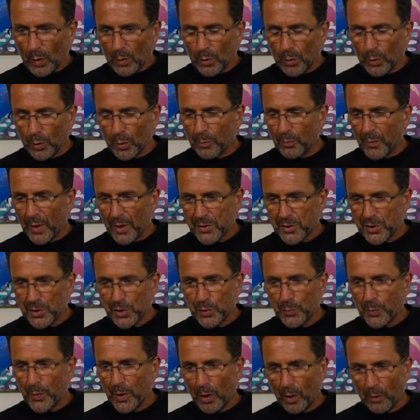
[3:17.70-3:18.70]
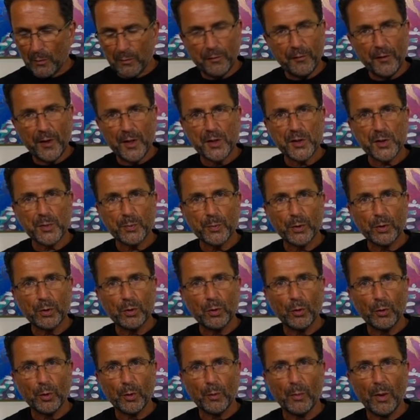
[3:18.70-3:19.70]
you can message me on
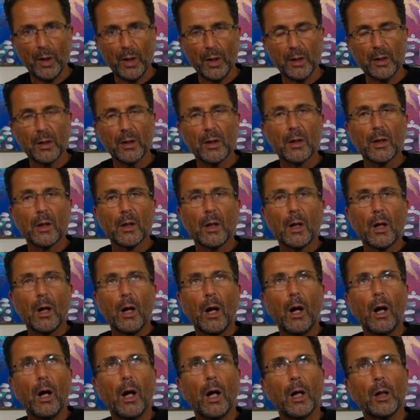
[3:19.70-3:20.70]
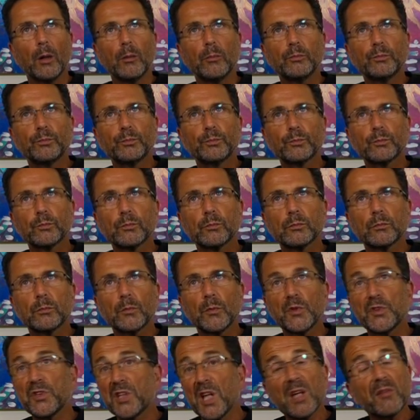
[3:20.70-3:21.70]
Facebook. Go to my um,
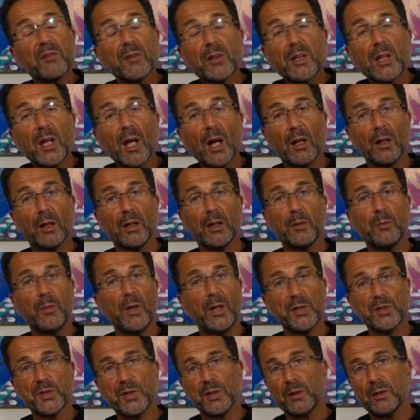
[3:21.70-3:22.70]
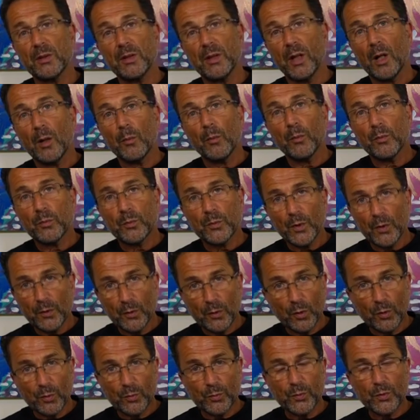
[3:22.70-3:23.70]
David Kelly. Basically, I'm
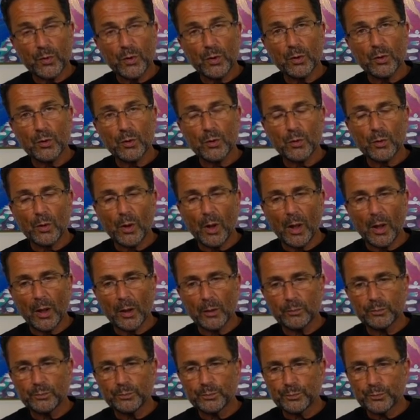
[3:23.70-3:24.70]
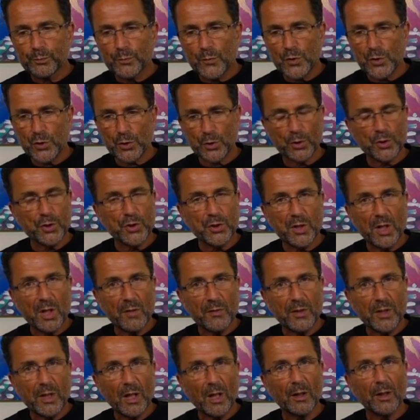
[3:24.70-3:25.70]
um, uh, search
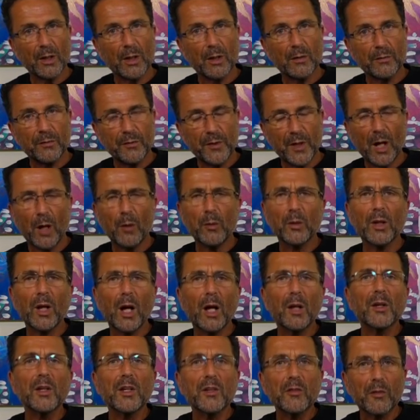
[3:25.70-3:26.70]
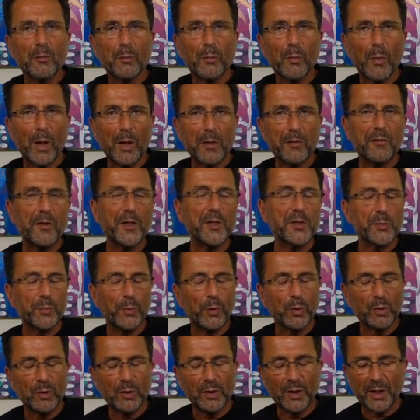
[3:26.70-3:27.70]
David Kelly on Facebook. I'll, I'll leave my
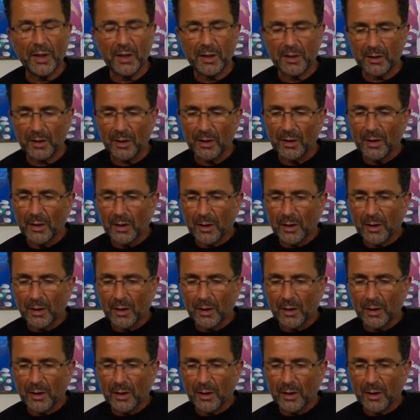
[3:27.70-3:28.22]
Facebook link